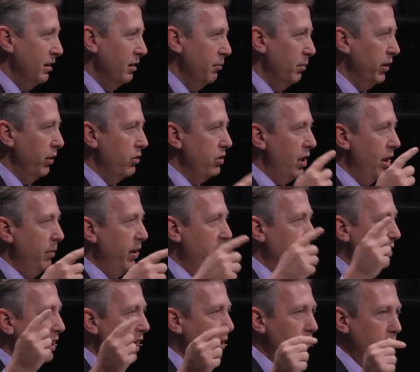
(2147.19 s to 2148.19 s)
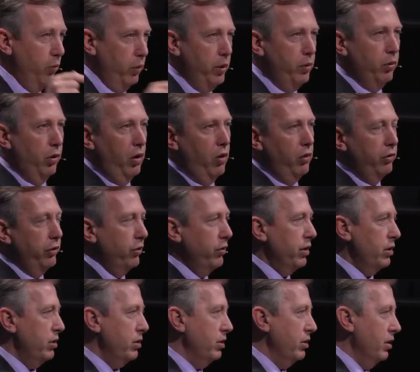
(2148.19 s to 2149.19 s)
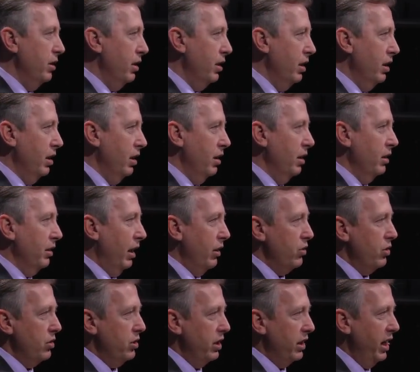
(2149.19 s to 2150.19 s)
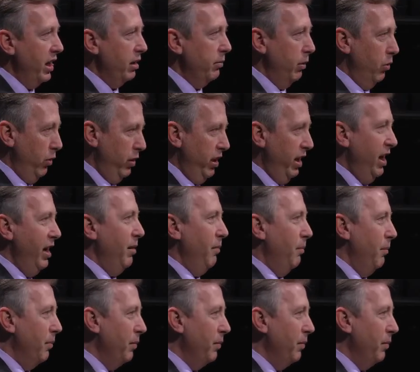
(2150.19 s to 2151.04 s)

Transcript: But there's coming a day when we will all do this not just together, but with Him.